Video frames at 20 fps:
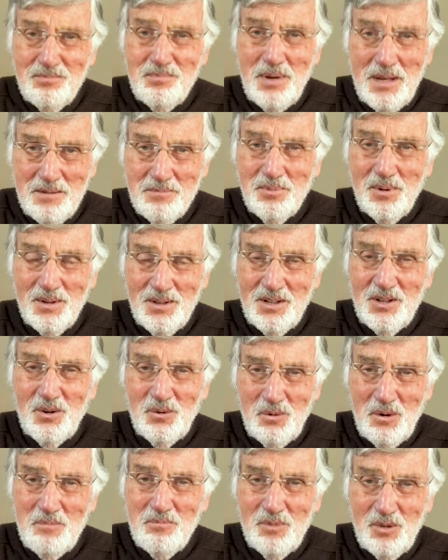people
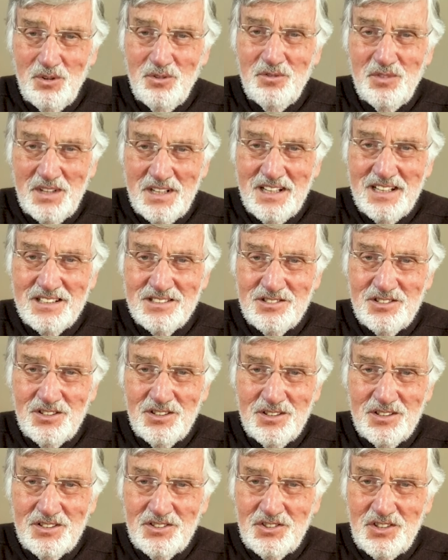who are moving into
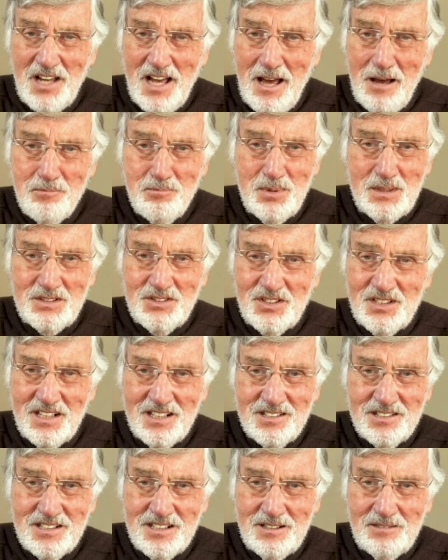this
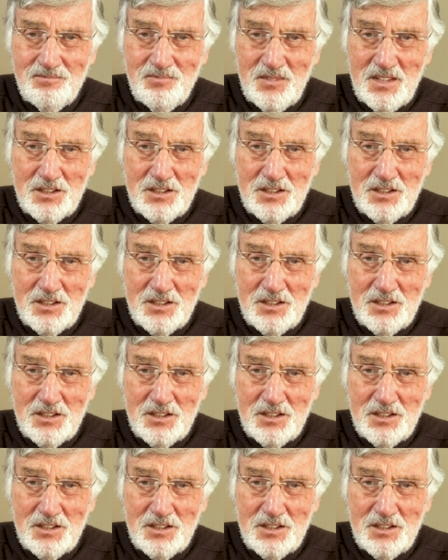epicenter,